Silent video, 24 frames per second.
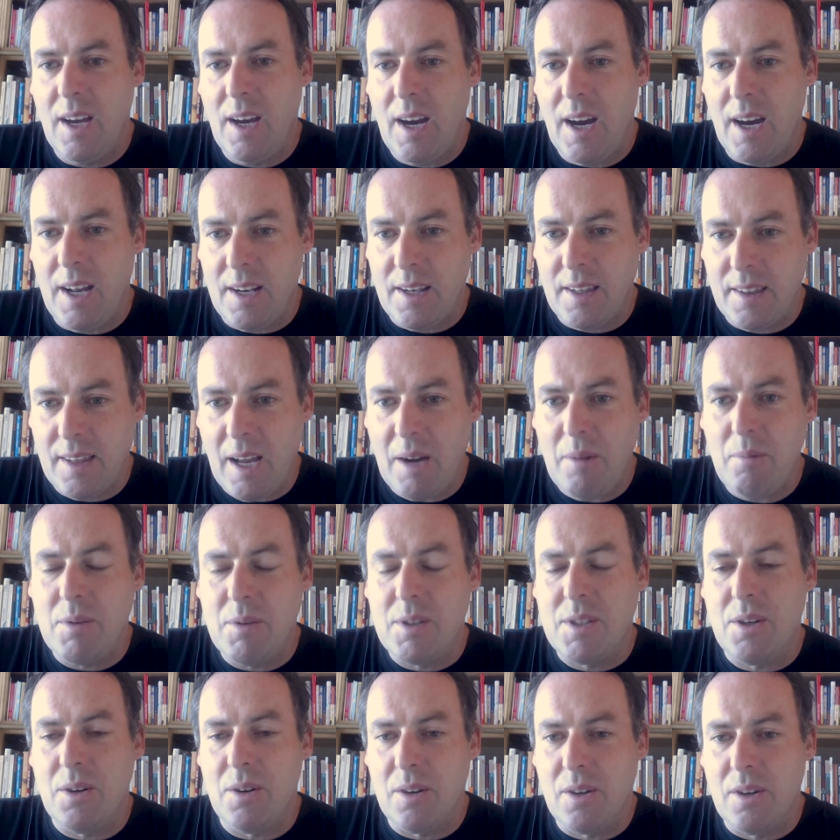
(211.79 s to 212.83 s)
And that
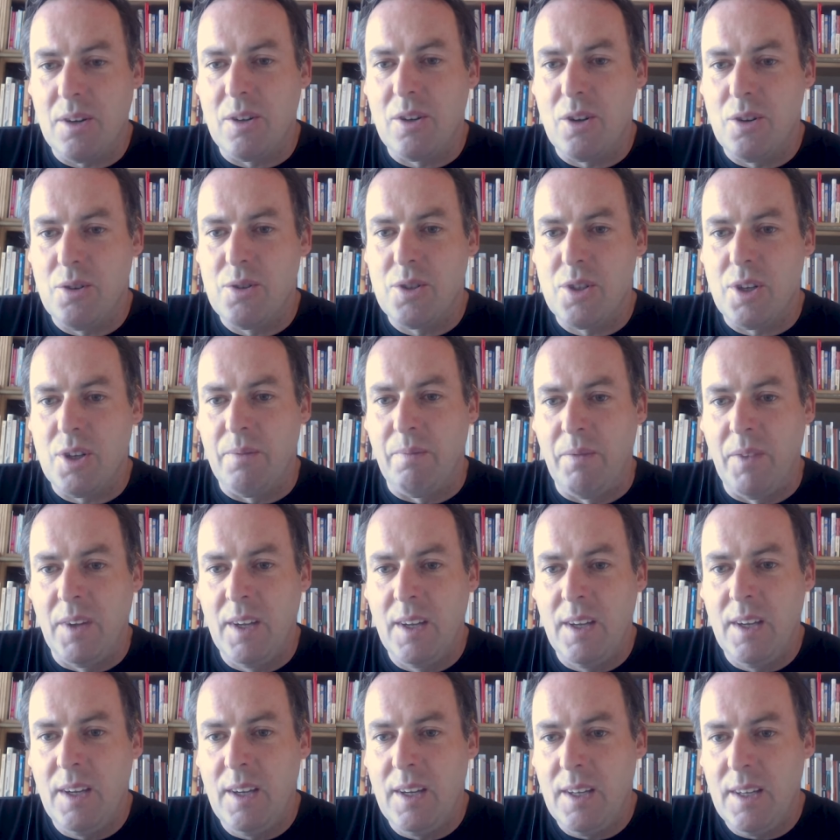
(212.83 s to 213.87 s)
was her conclusion
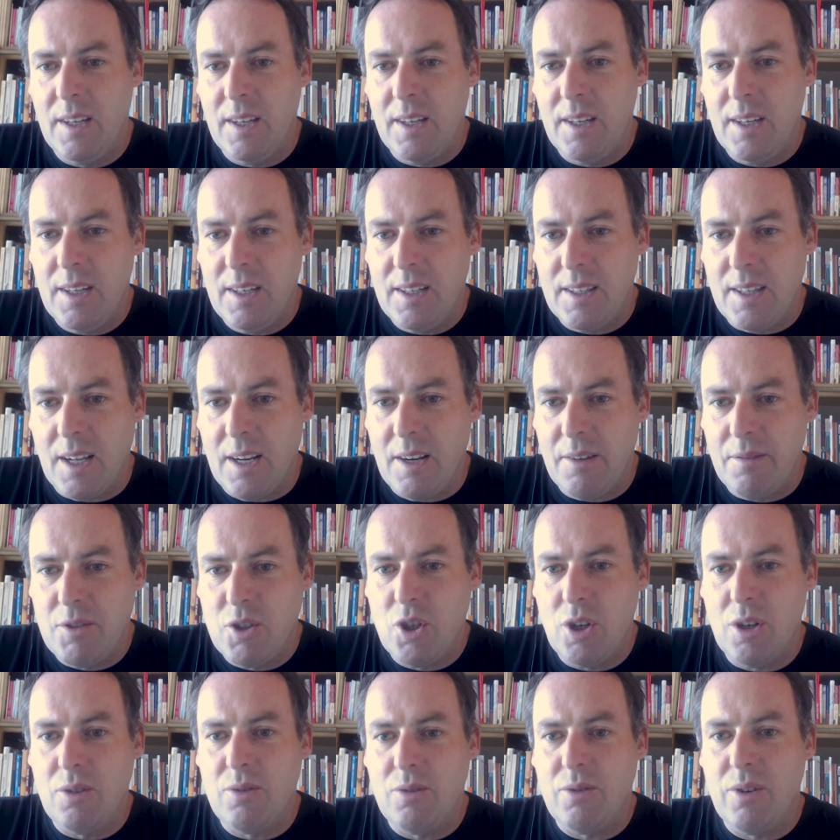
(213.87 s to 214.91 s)
that if
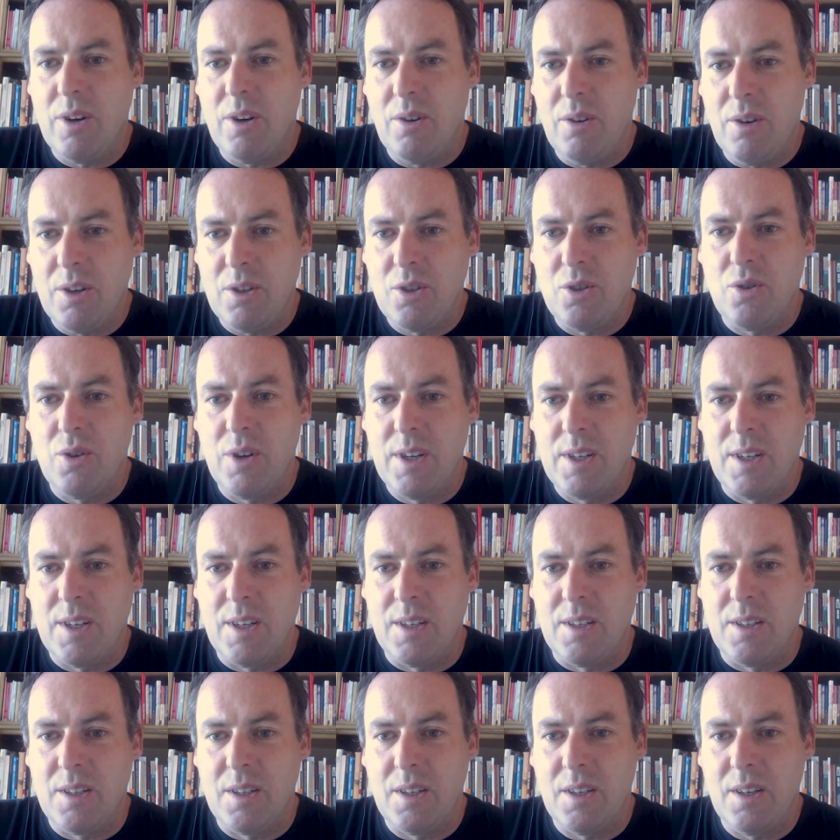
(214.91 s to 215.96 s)
children are
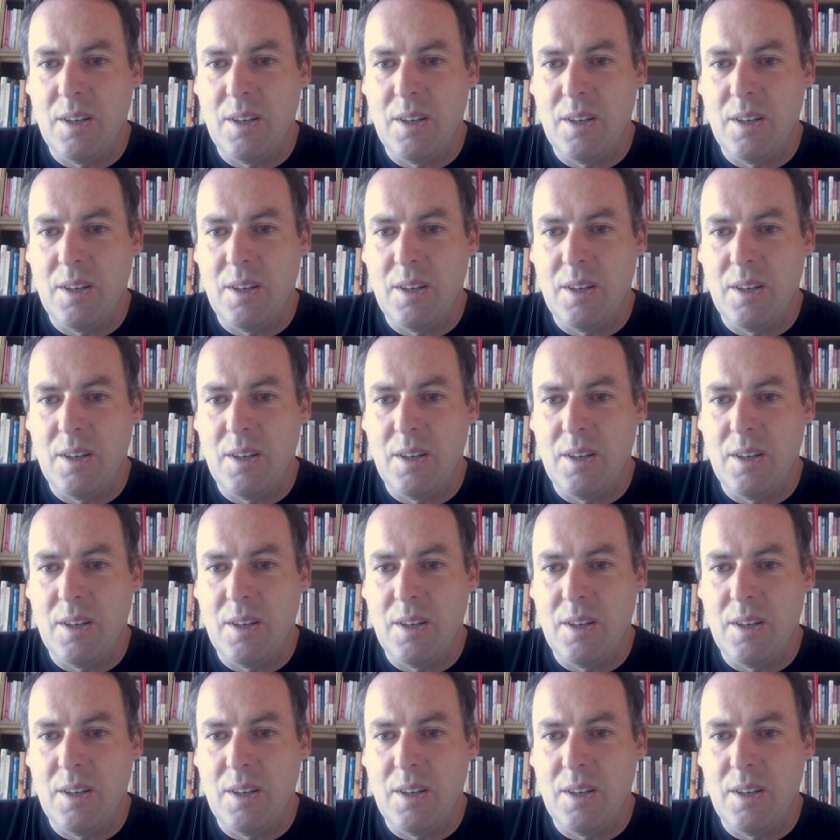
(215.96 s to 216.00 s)
untreated